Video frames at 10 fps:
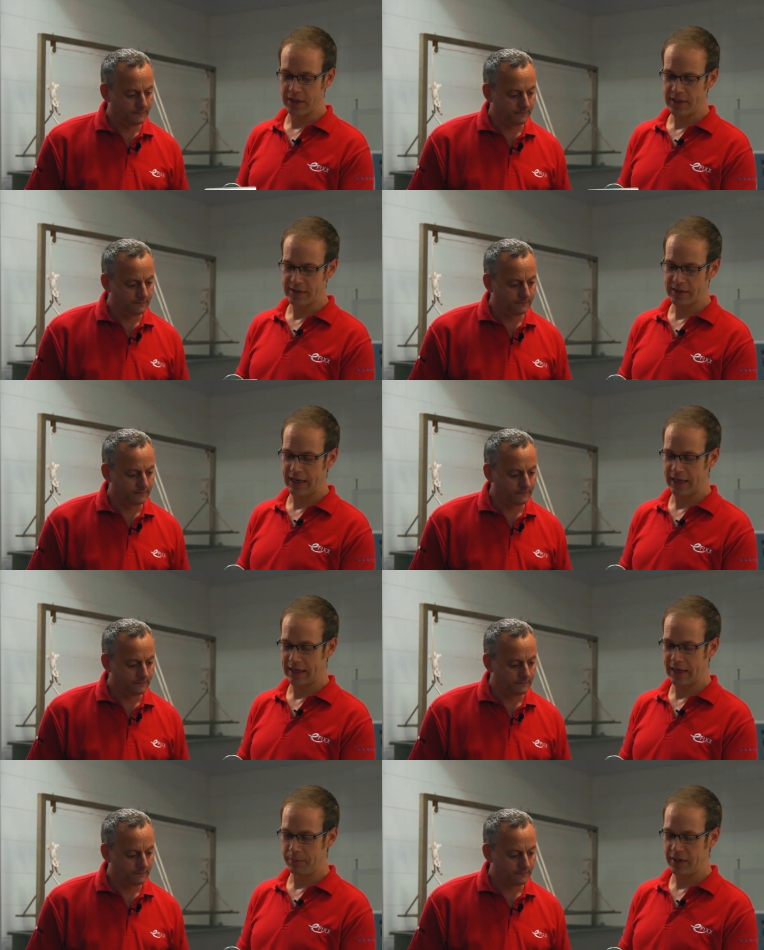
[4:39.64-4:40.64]
Speaker 1: to this. It
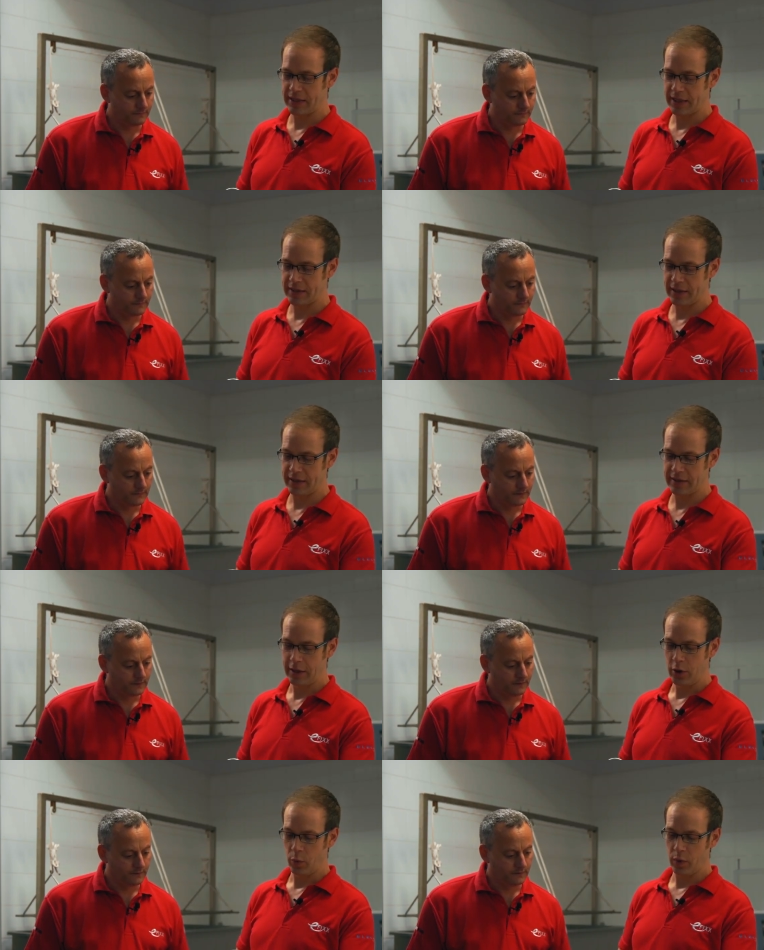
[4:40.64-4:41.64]
can be tested
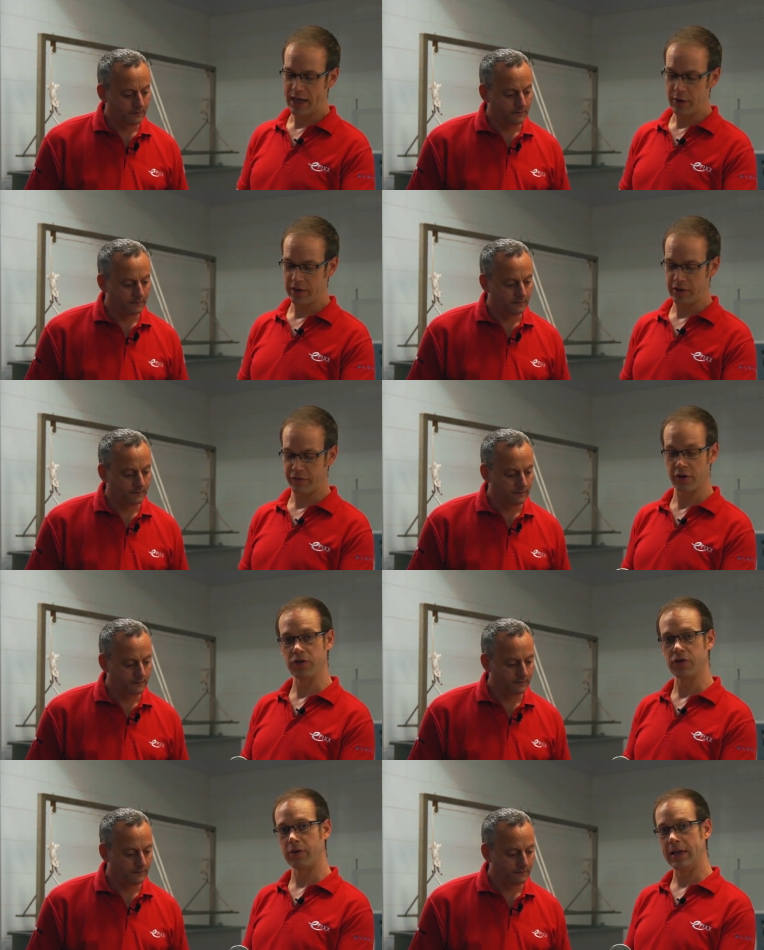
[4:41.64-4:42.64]
without this front
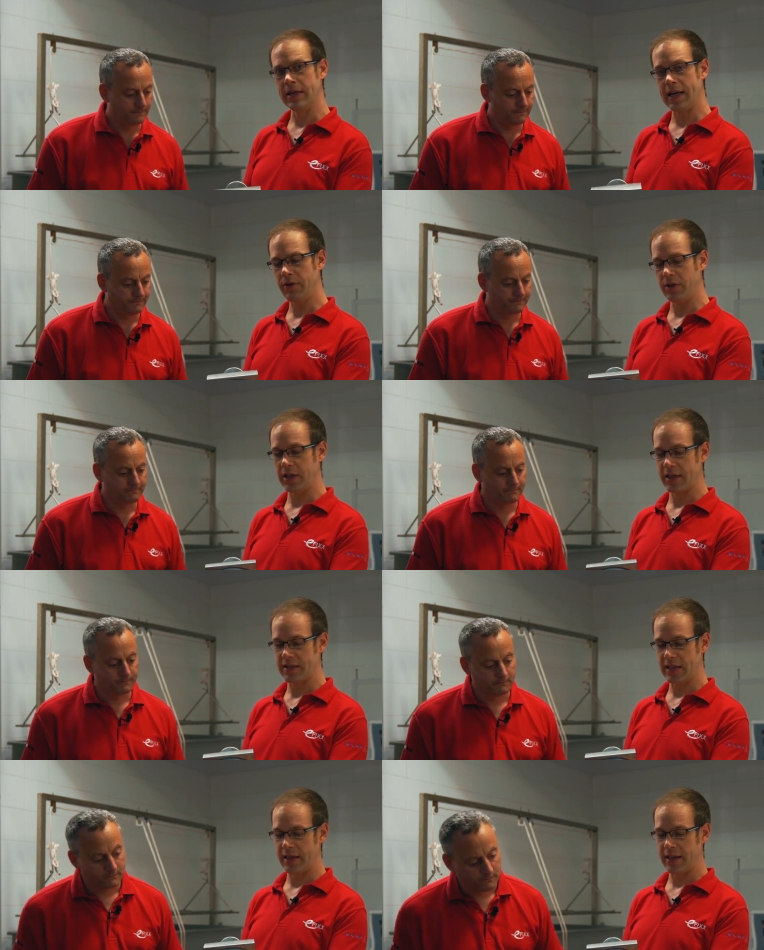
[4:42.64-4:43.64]
screen down, and you can
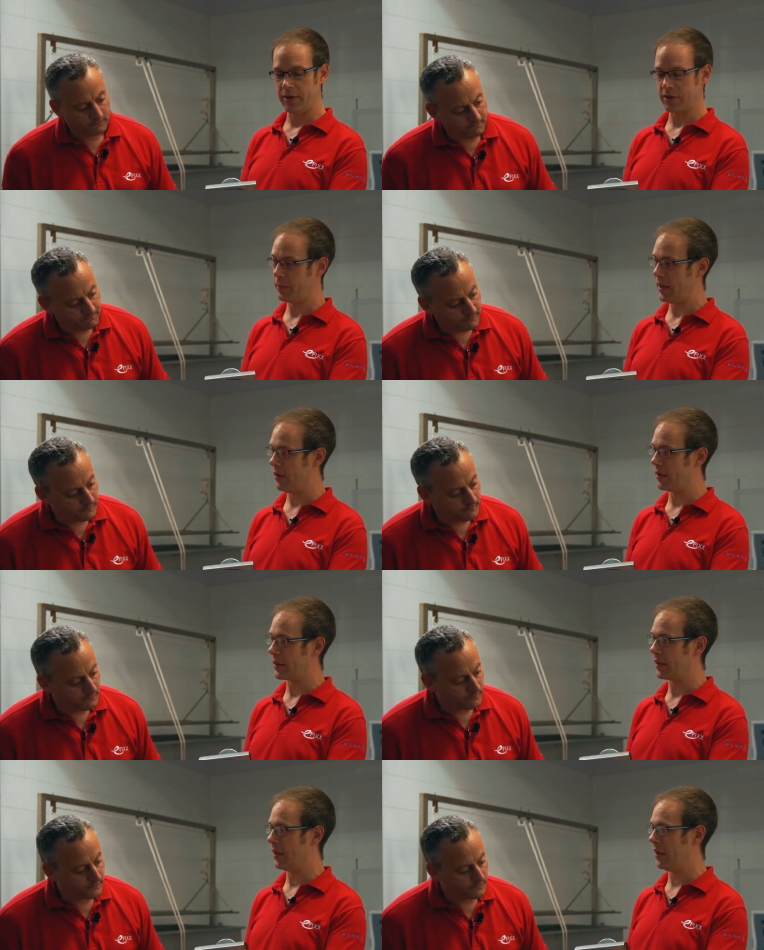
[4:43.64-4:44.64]
see that that looks a bit like
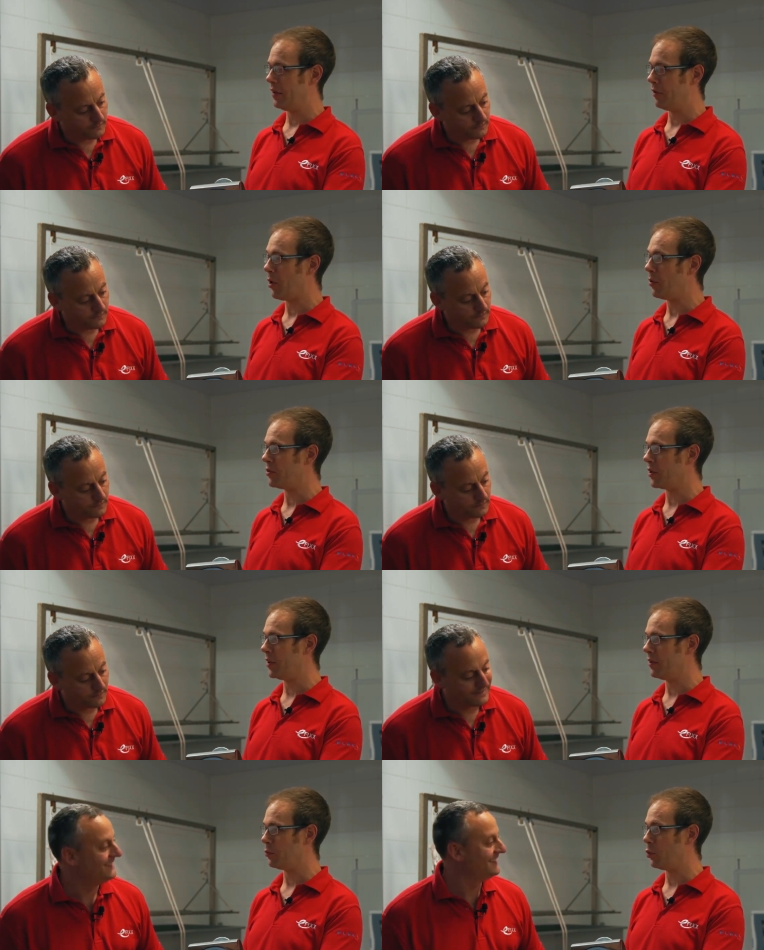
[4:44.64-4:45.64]
uh, the rose on a